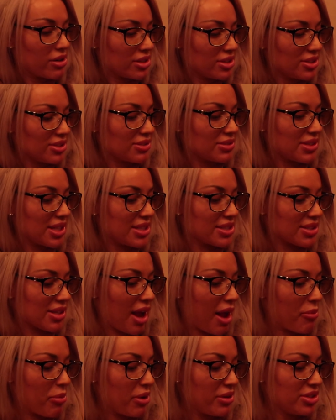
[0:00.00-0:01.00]
Oh, nice.
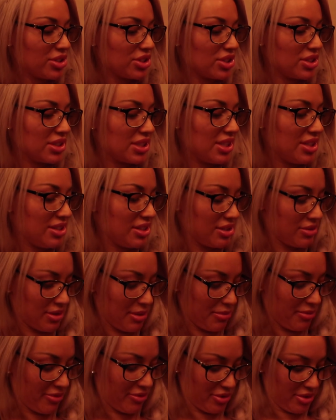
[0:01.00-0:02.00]
I probably shouldn't eat these
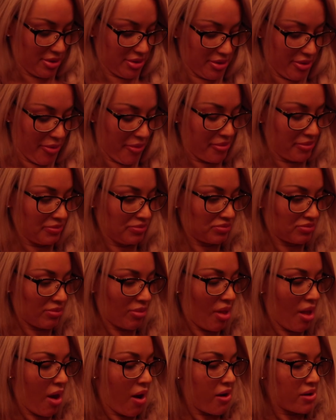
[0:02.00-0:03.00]
right before, though.
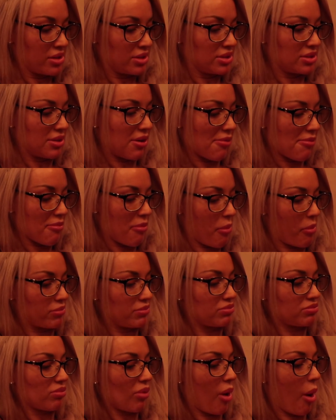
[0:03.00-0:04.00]
I mean, just
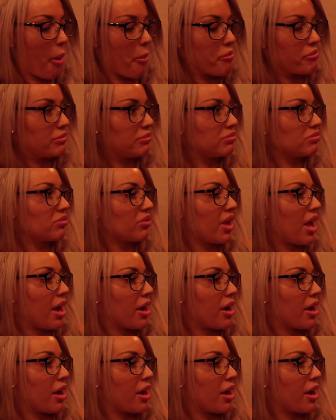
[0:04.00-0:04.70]
make sure you're drinking a lot of water.